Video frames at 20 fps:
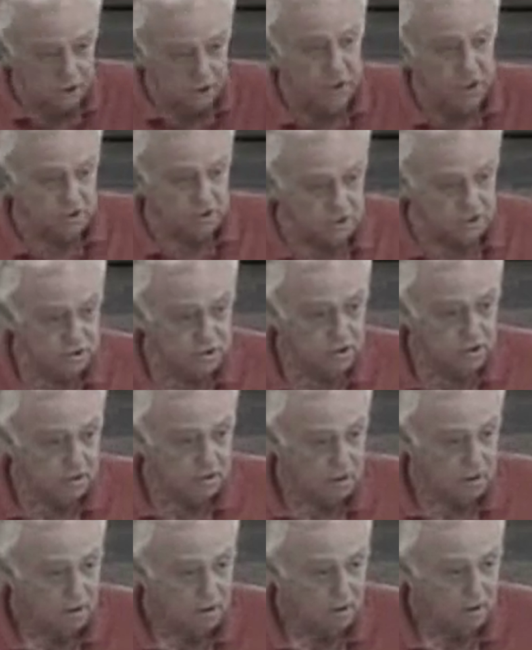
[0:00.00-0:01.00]
teach.
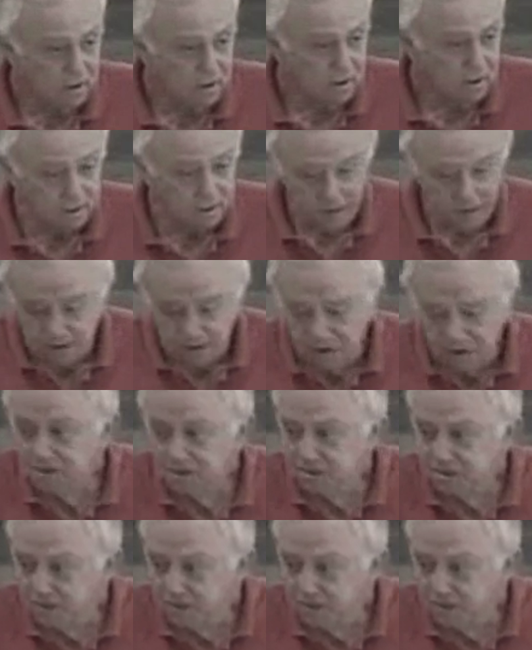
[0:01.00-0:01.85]
It is